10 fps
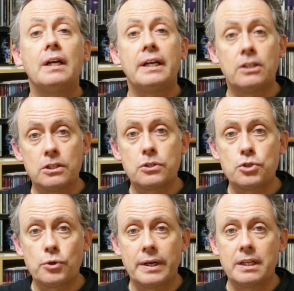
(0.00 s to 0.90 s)
And also
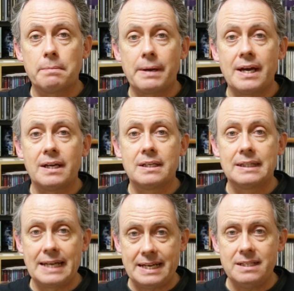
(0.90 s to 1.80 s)
joining the band
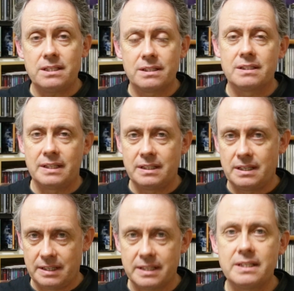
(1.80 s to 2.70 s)
late in
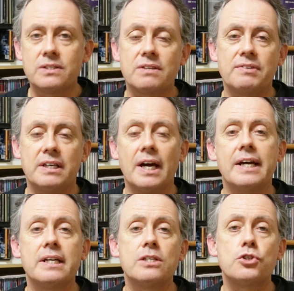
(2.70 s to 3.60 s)

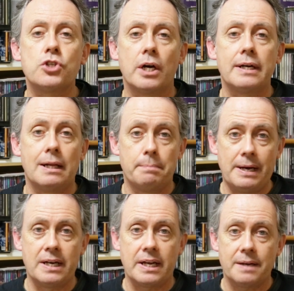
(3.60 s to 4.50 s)
1979 is John
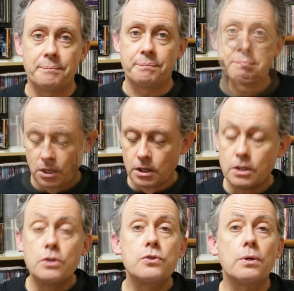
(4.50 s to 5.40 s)
Albani.
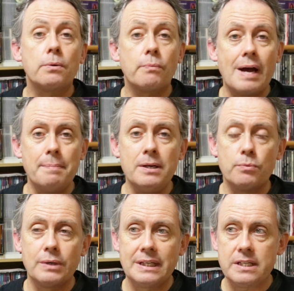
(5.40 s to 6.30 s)
So Rabbit
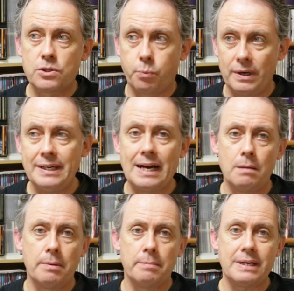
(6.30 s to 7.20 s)
released one
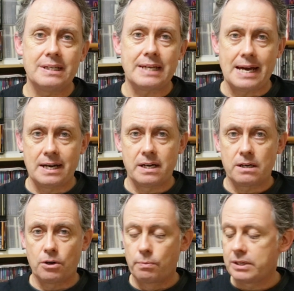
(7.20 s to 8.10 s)
album in
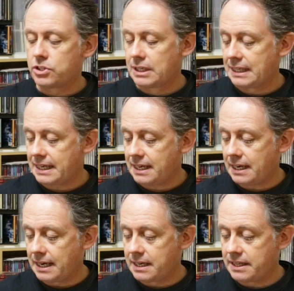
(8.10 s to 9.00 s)
Canada originally,
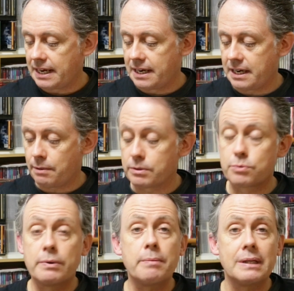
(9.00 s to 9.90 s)
and then it
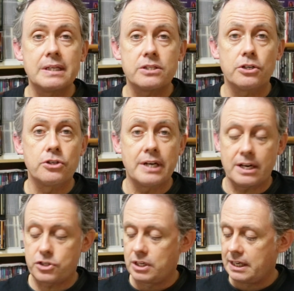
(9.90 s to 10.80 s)
was re-released
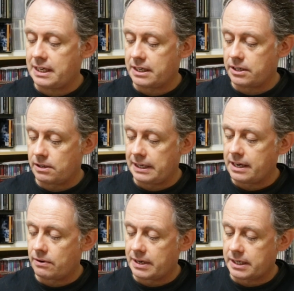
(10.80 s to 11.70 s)
internationally a year
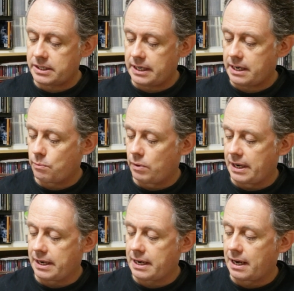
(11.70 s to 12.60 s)
later in
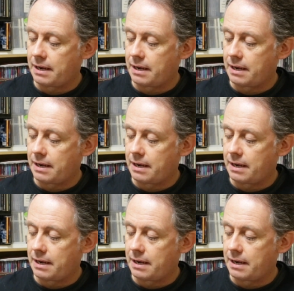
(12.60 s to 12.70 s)
1981.